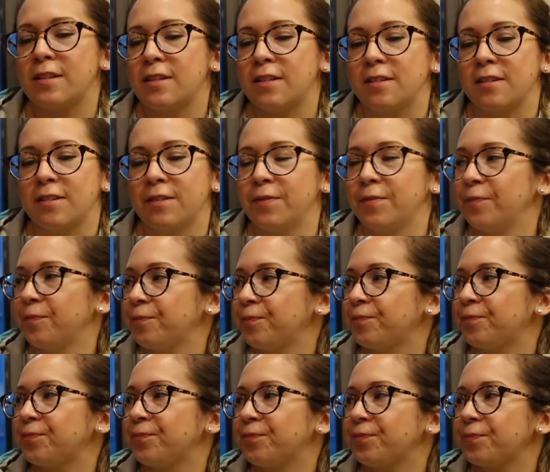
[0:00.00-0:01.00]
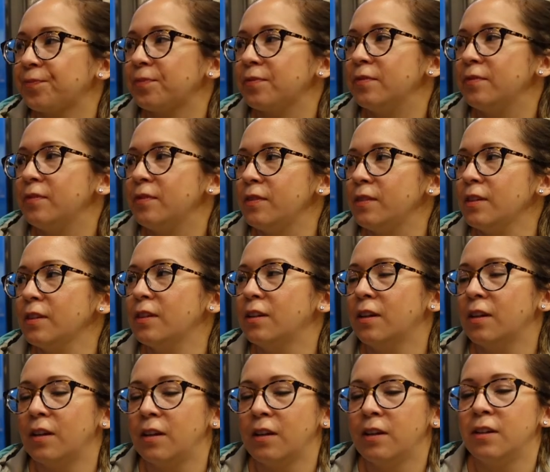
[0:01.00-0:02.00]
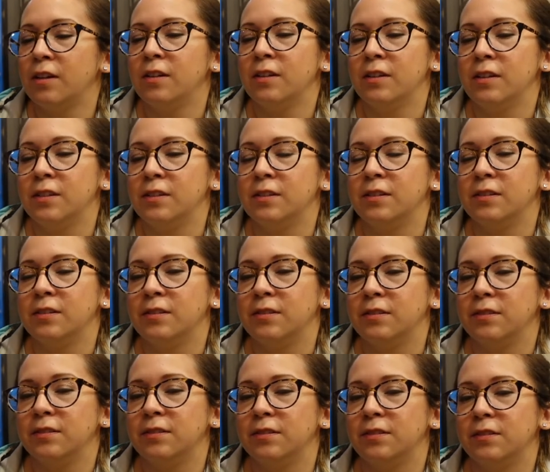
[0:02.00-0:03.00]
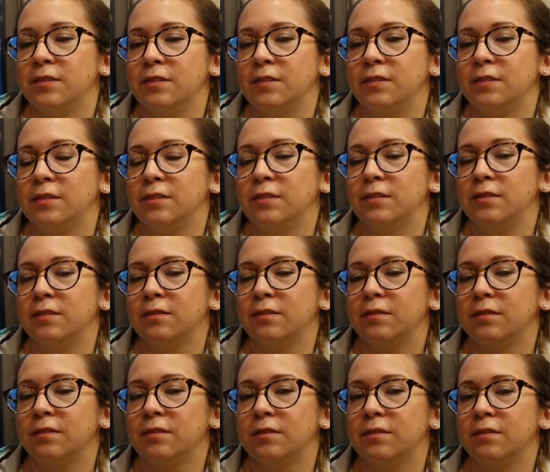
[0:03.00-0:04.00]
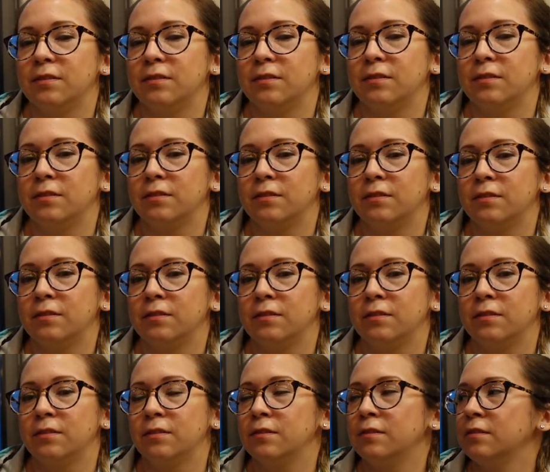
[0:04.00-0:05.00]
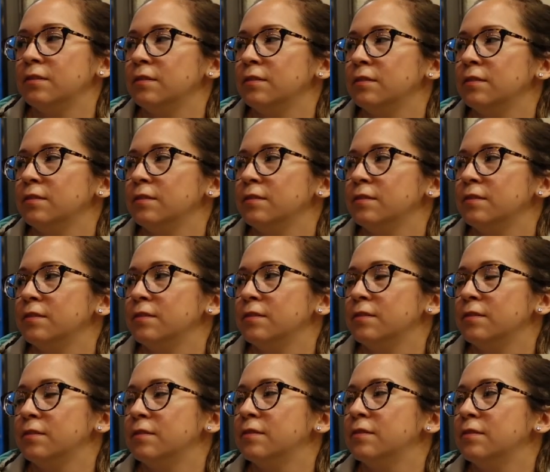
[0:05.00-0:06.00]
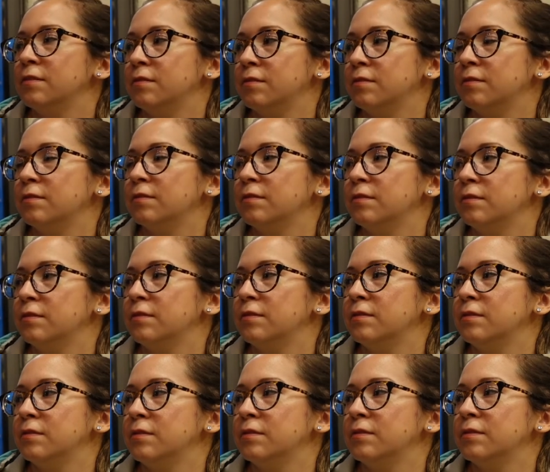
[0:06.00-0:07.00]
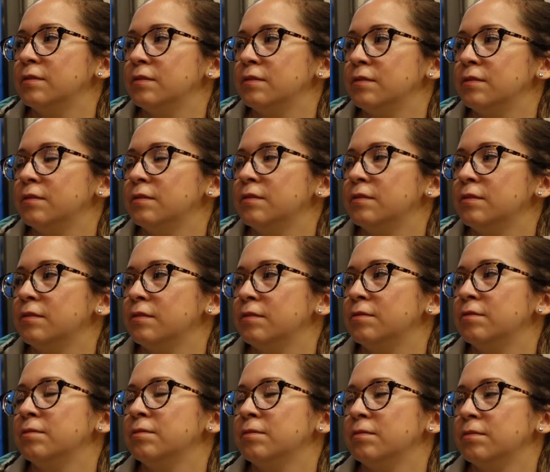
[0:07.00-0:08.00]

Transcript: No words are spoken by the person on screen.